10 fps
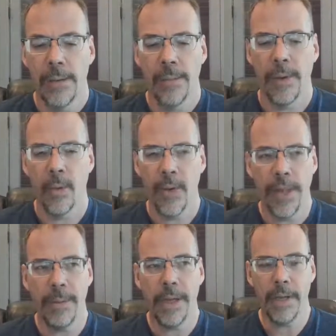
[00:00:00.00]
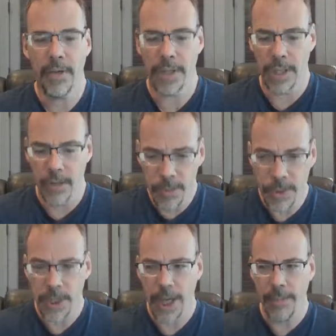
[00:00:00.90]
But wouldn't that be interesting? You
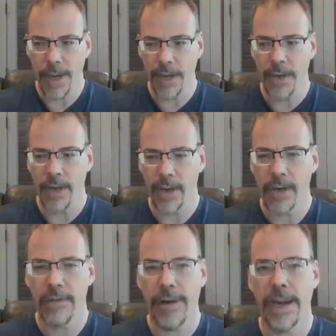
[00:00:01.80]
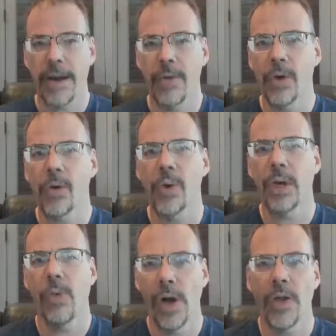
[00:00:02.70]
push that button and you're going to find out real
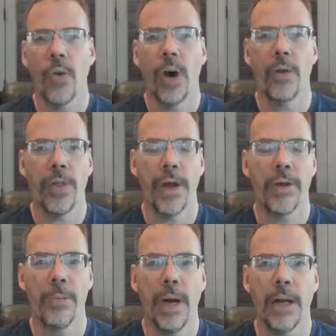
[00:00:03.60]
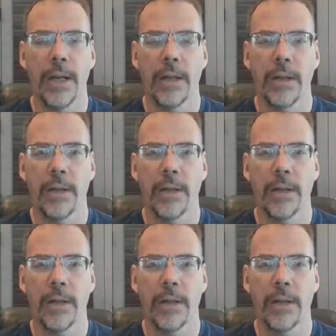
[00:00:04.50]
quick what you are without your body.